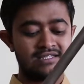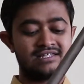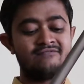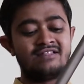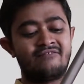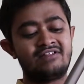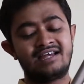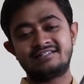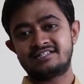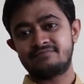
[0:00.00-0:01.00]
the level
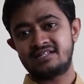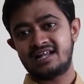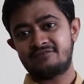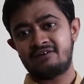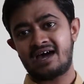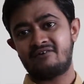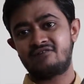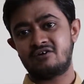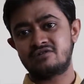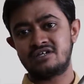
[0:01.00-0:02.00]
adjustment that we have
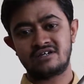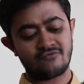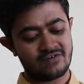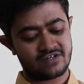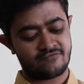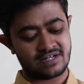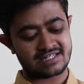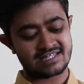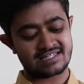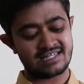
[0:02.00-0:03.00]
down here, which
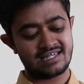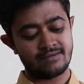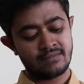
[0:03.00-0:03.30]
fixes the